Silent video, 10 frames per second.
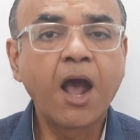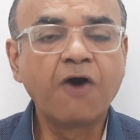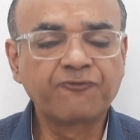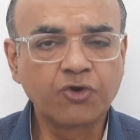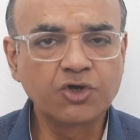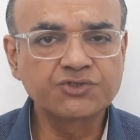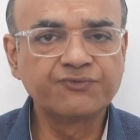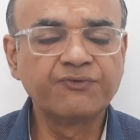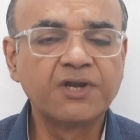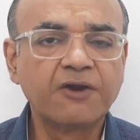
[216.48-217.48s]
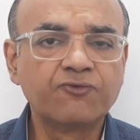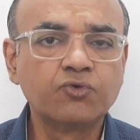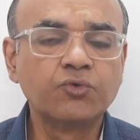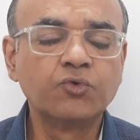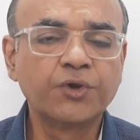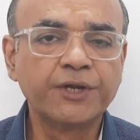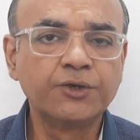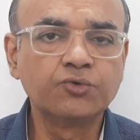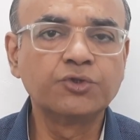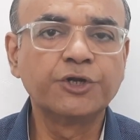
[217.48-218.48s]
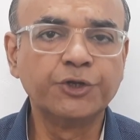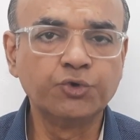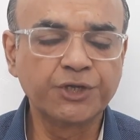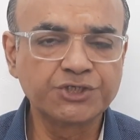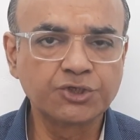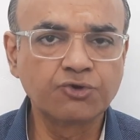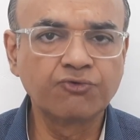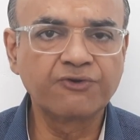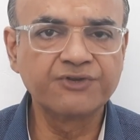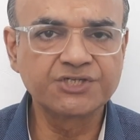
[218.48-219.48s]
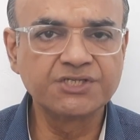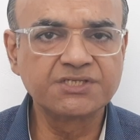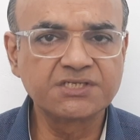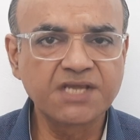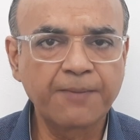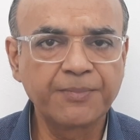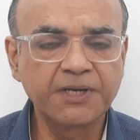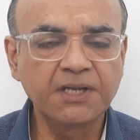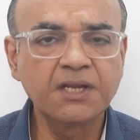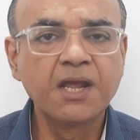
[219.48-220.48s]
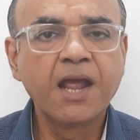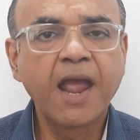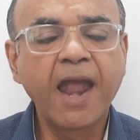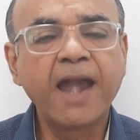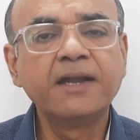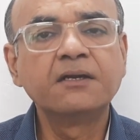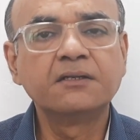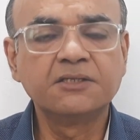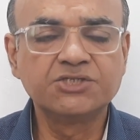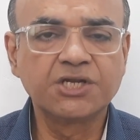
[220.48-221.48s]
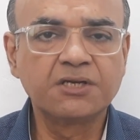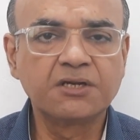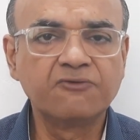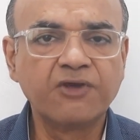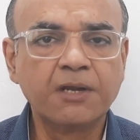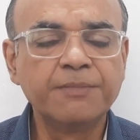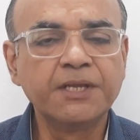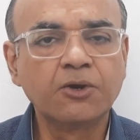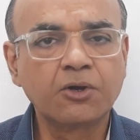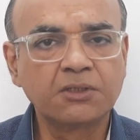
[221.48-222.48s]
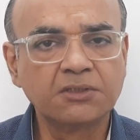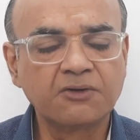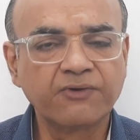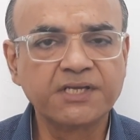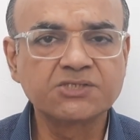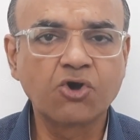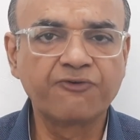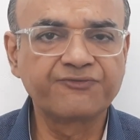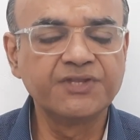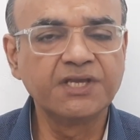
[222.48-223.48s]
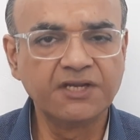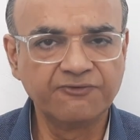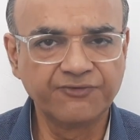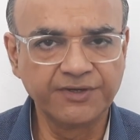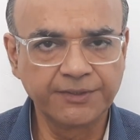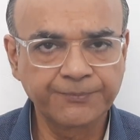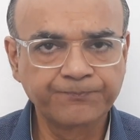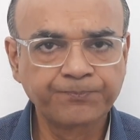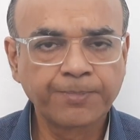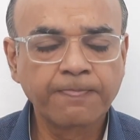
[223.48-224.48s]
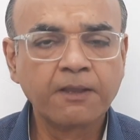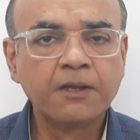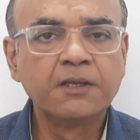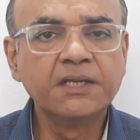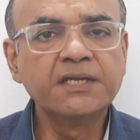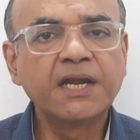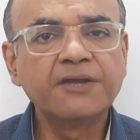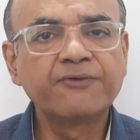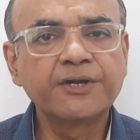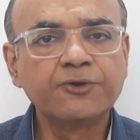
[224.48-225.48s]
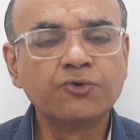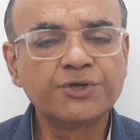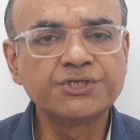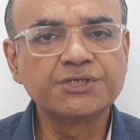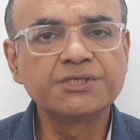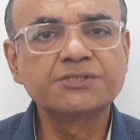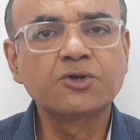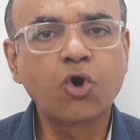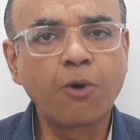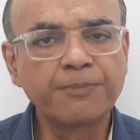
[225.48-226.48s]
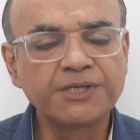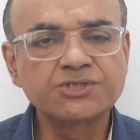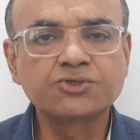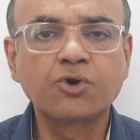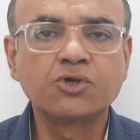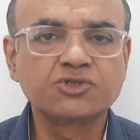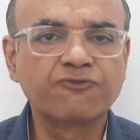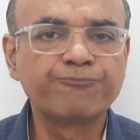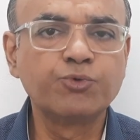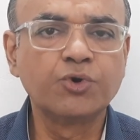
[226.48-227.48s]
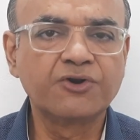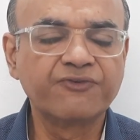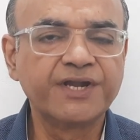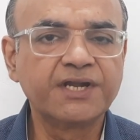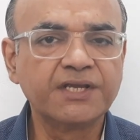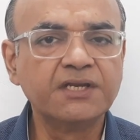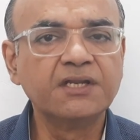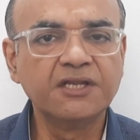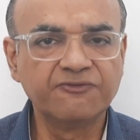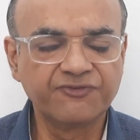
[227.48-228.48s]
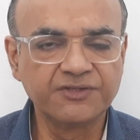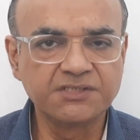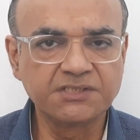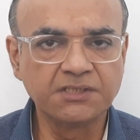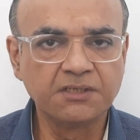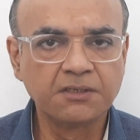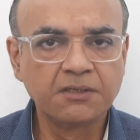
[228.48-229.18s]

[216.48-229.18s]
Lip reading: Of course, we will have to look into the duration over which this is happening and the general well-being or otherwise of the infant. Inadequate nutrition is the commonest cause of poor weight in infancy.